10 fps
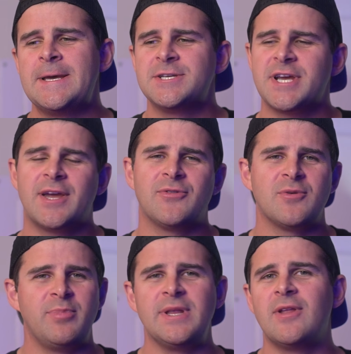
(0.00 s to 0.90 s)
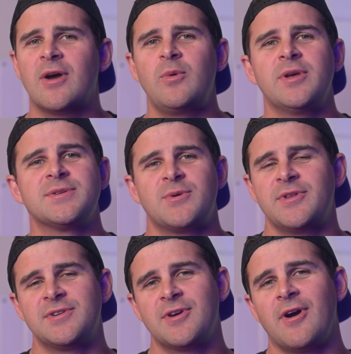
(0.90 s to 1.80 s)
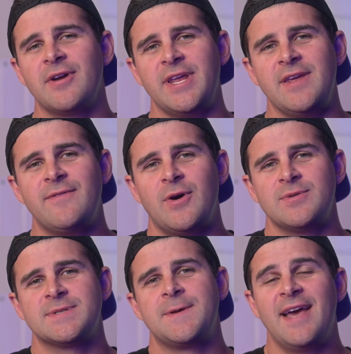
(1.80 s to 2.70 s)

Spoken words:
Check out their beadlock wheels or the Dakar Evos.